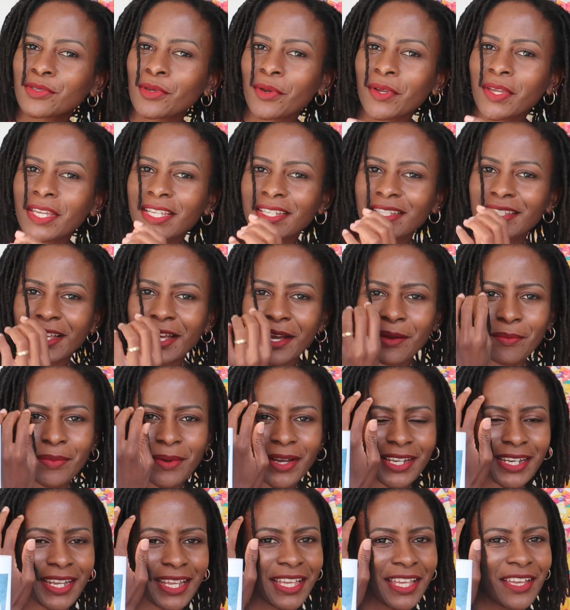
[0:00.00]
sew it up
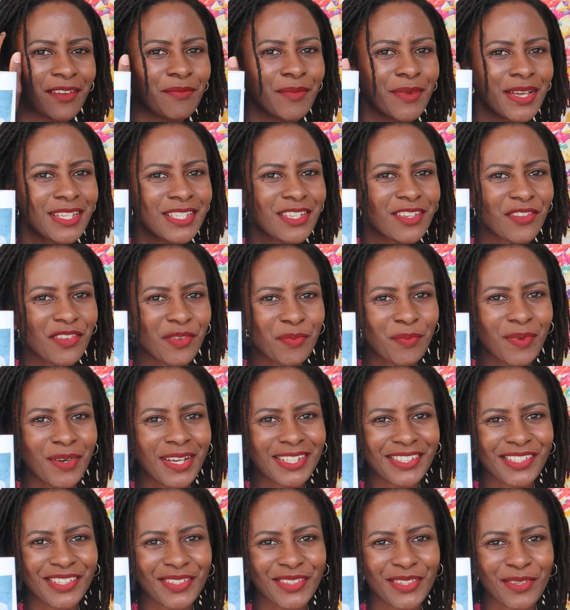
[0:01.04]
and I gave myself a
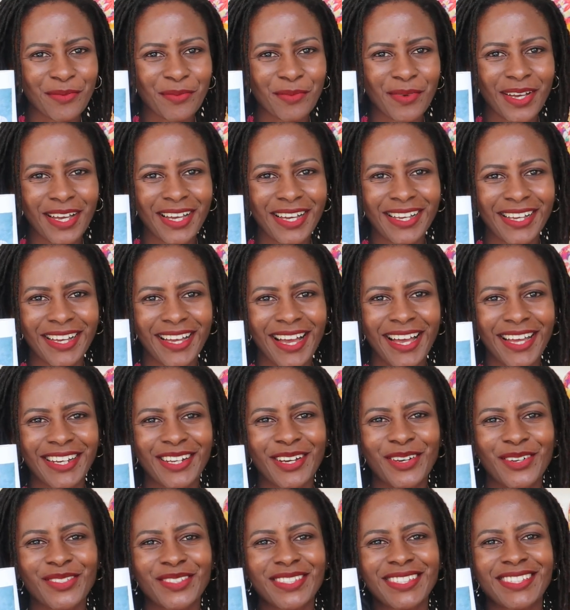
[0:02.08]
pat on the back
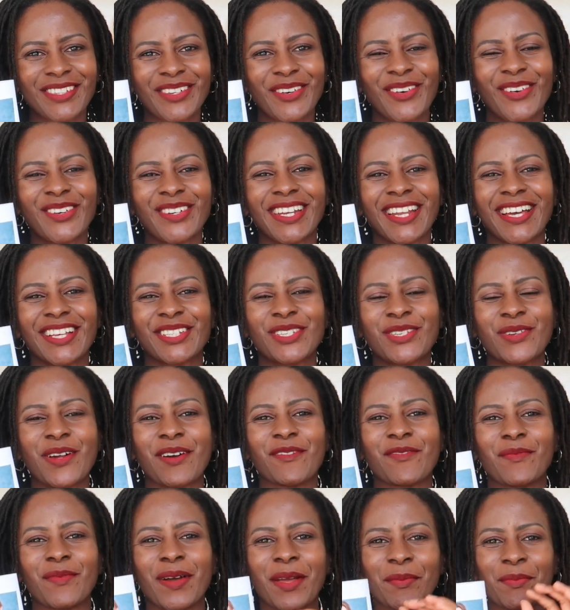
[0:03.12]
and I was honored to
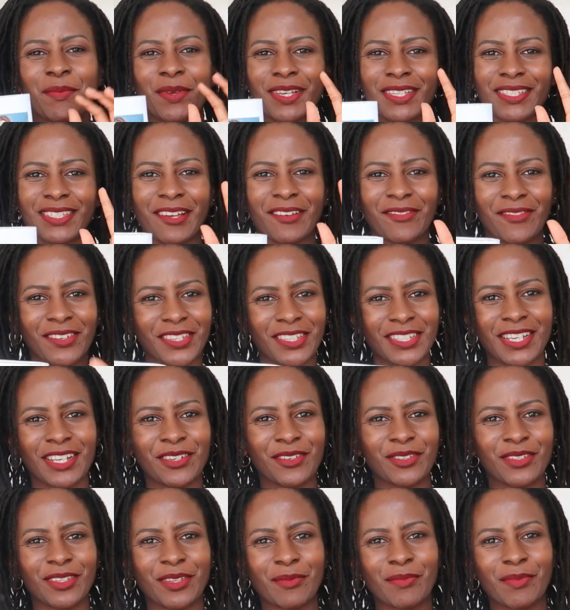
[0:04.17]
have my picture
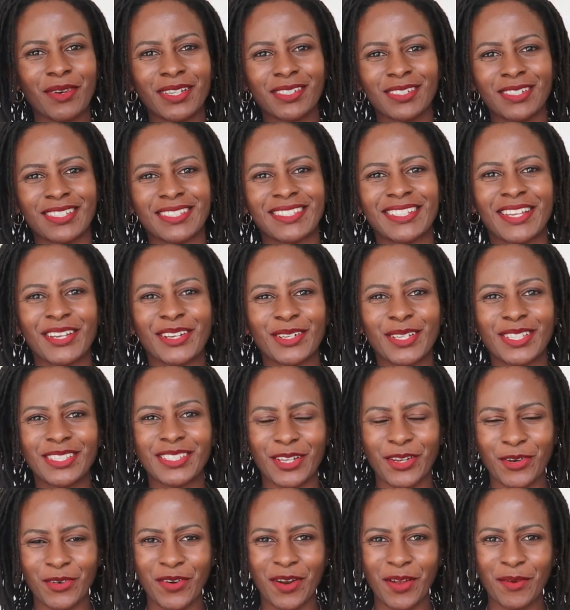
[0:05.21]
featured on the Burda Style
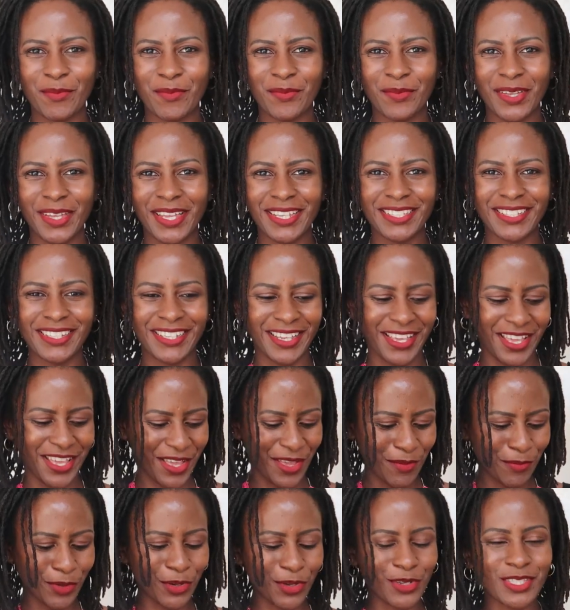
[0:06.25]
Instagram page
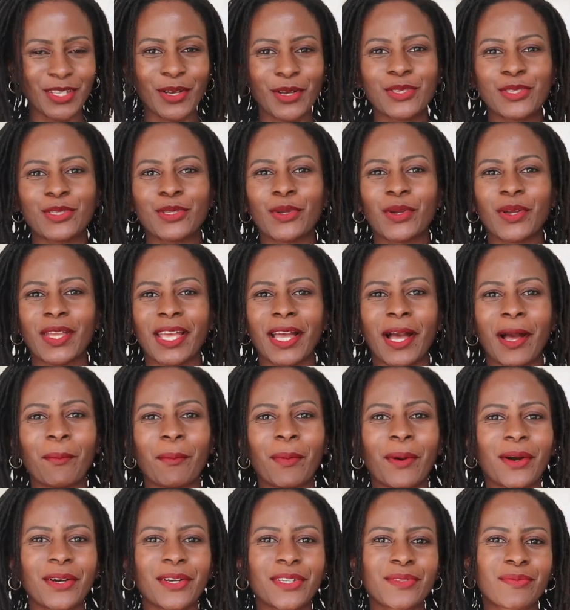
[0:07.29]
because I was talking
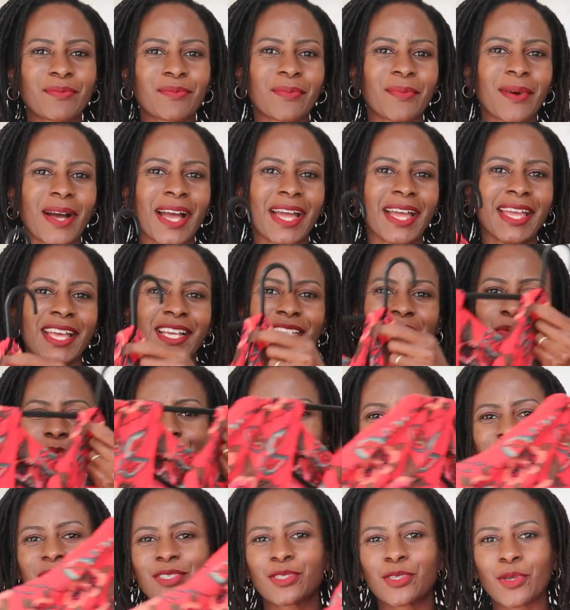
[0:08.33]
about my
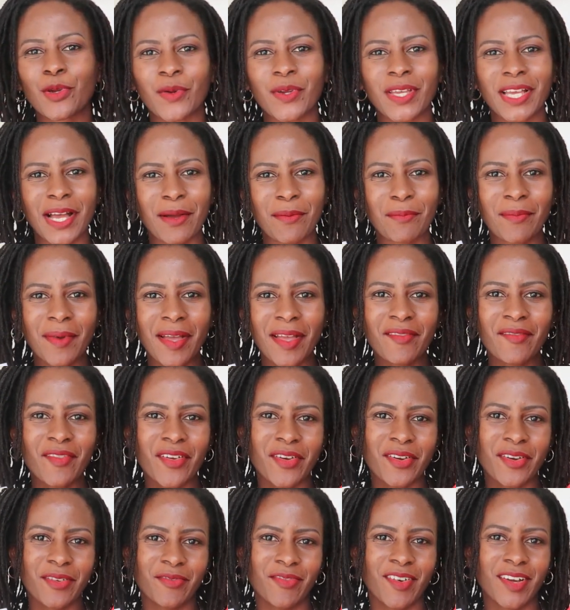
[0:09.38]
experience sewing up my
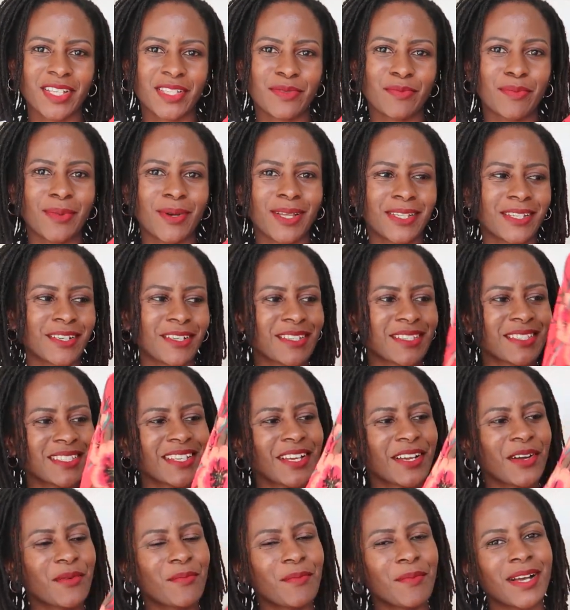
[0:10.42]
very first Burda
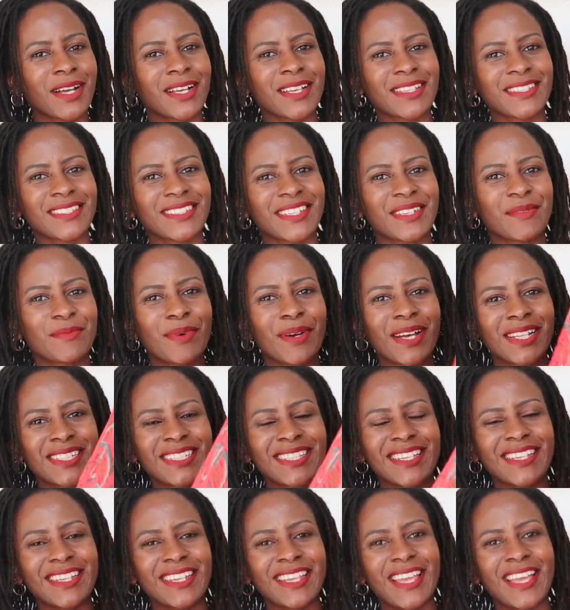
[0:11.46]
Style magazine
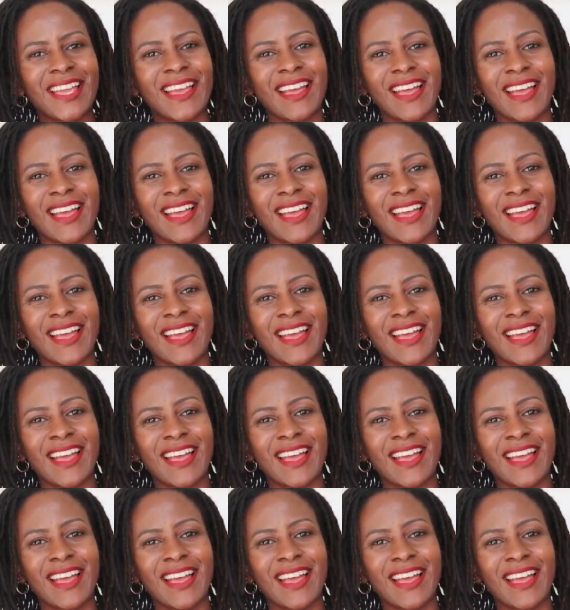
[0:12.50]
pattern.